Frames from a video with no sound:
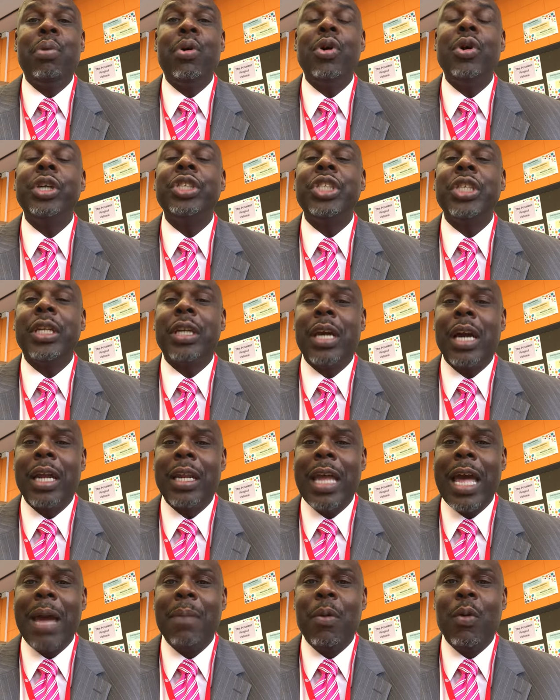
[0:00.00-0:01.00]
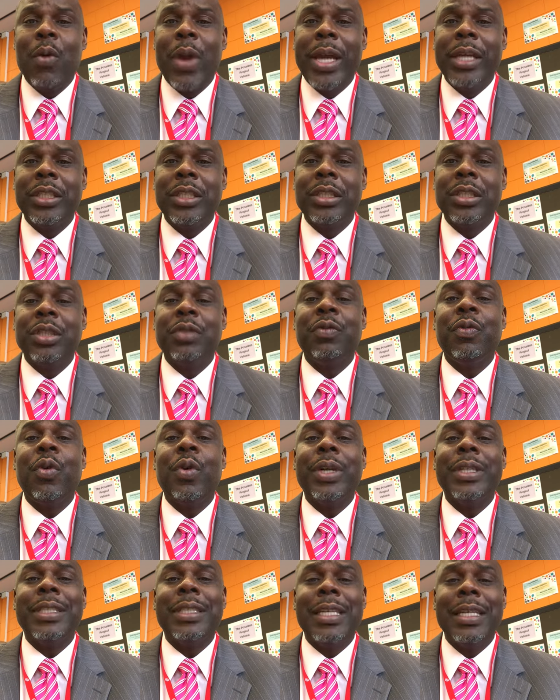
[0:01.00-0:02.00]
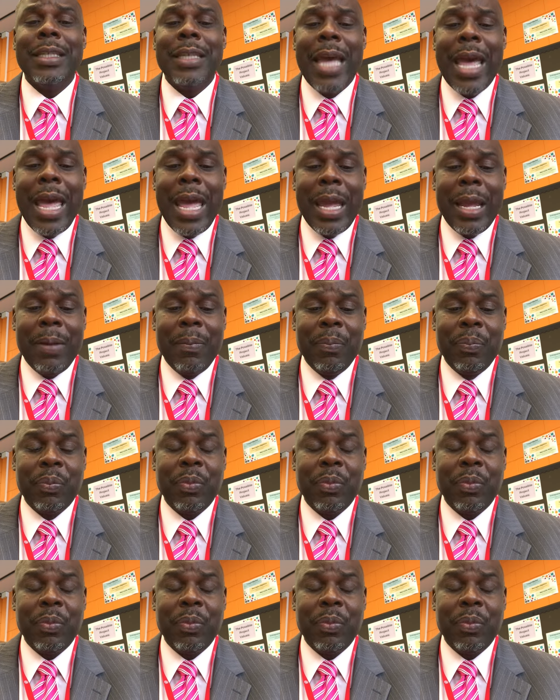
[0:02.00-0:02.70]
push-in collaborations for today.